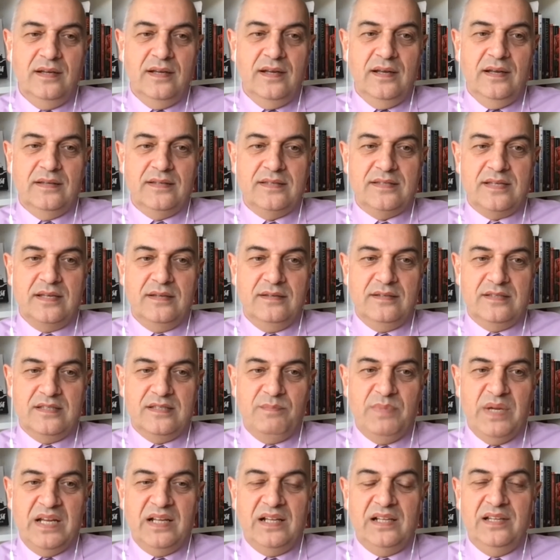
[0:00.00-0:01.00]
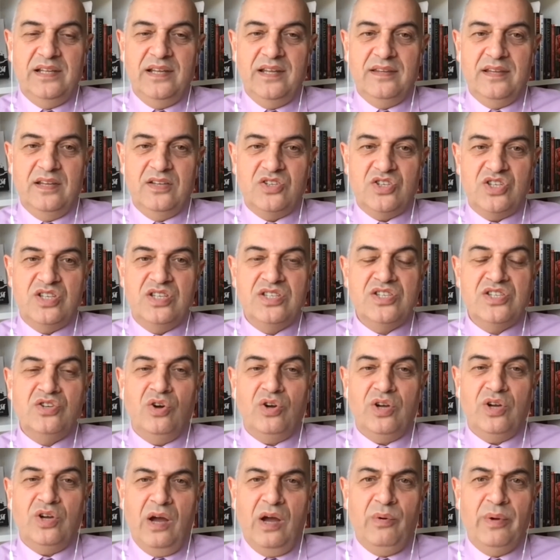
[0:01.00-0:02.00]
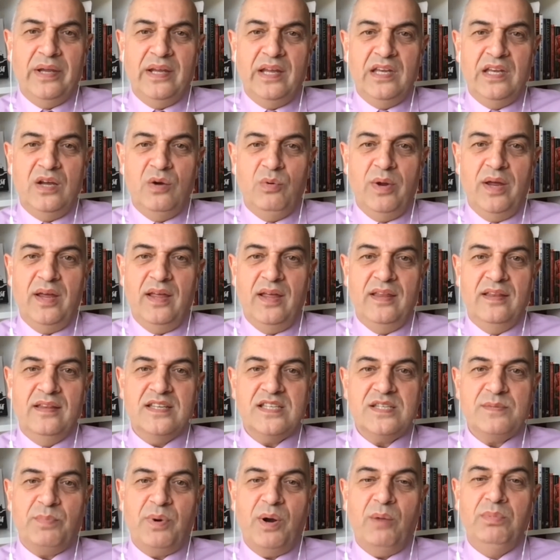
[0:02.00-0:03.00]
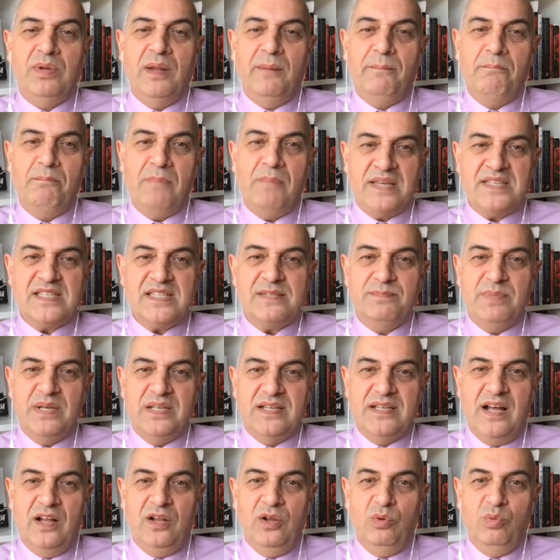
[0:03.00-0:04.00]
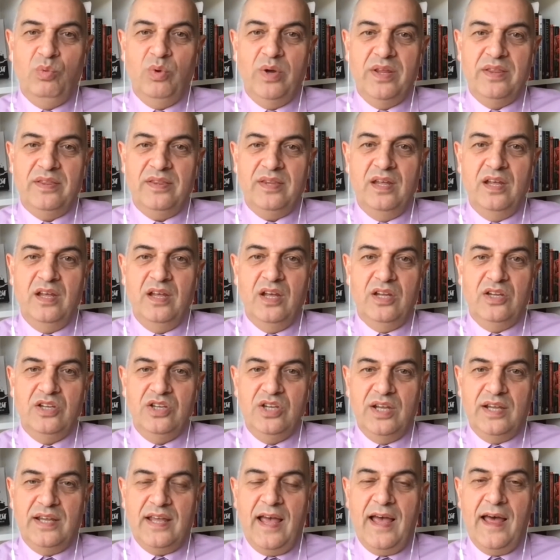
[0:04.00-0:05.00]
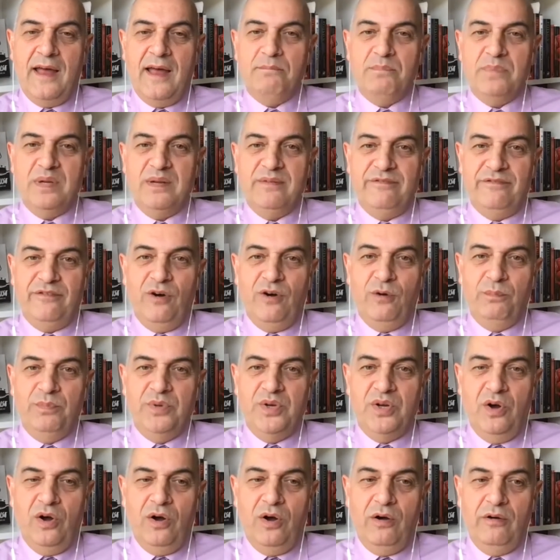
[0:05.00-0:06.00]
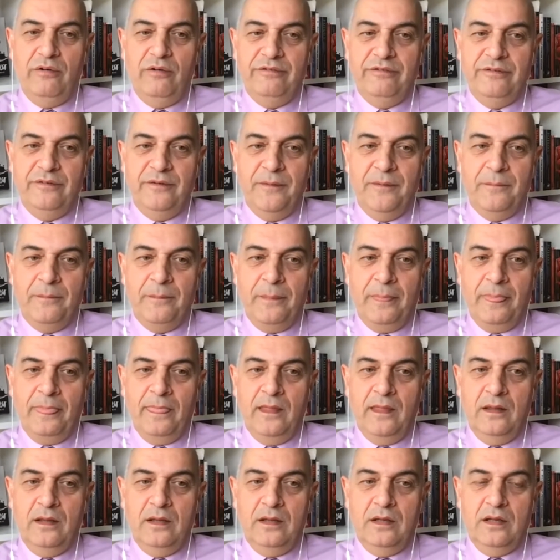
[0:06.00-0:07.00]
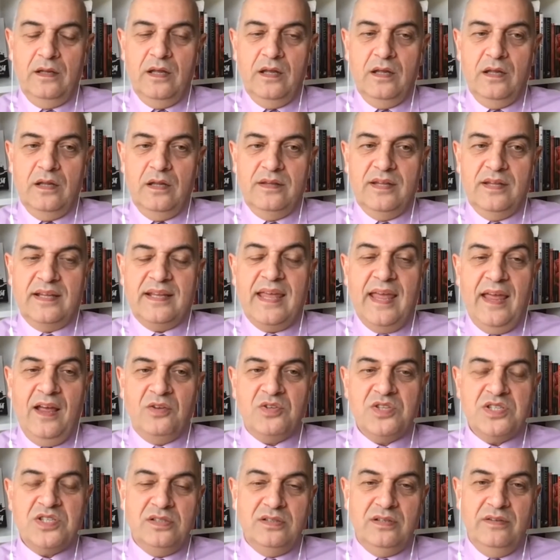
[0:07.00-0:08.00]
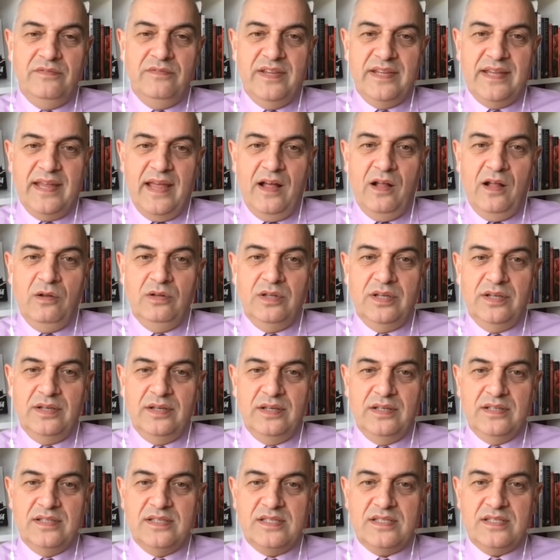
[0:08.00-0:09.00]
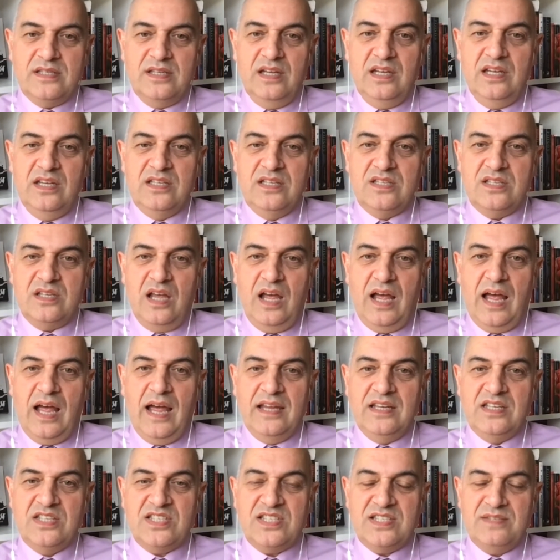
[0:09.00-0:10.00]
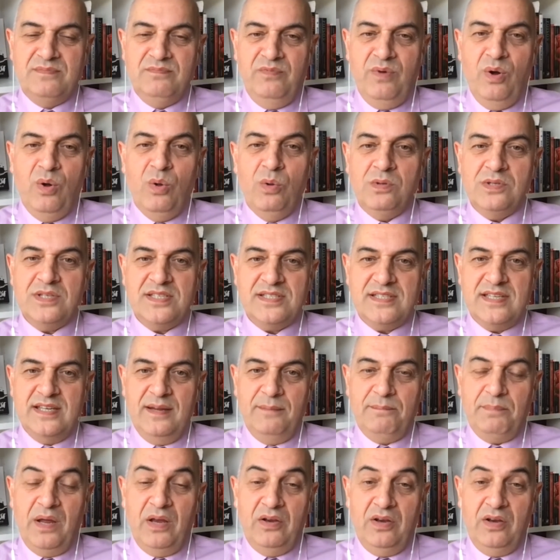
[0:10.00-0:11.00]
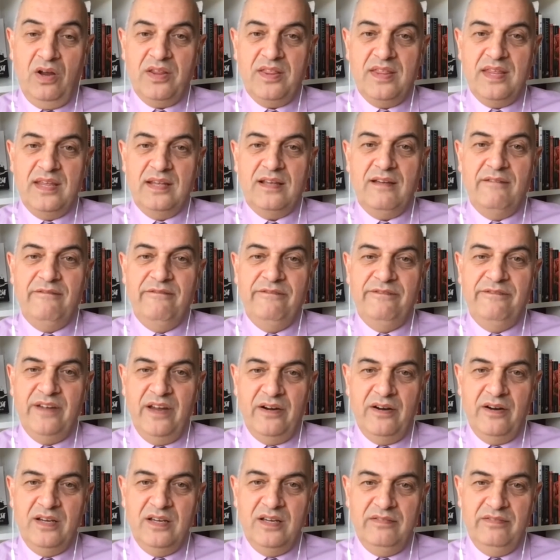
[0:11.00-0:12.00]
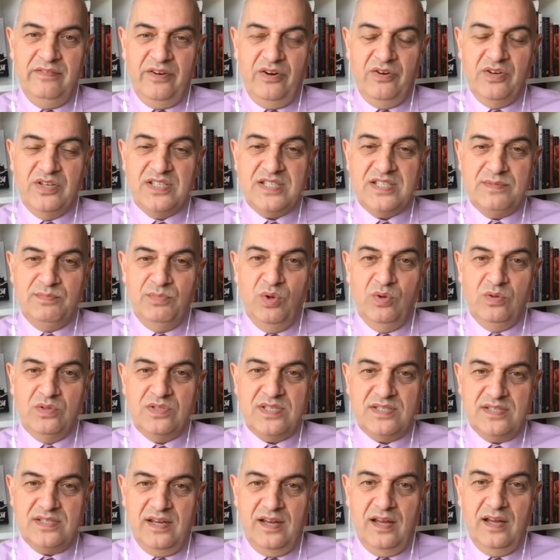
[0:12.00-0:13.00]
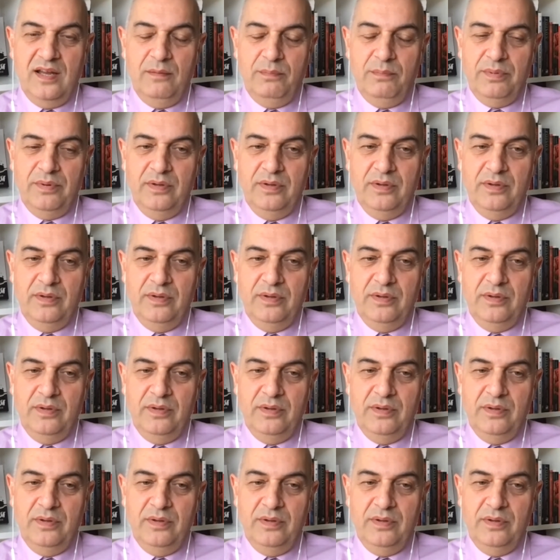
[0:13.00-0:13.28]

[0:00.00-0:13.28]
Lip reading: to be clear that she's not going anywhere and this problem must be dealt with. You can't be fobbed off. The Council of the Elders is a small step, and I think a very, very small step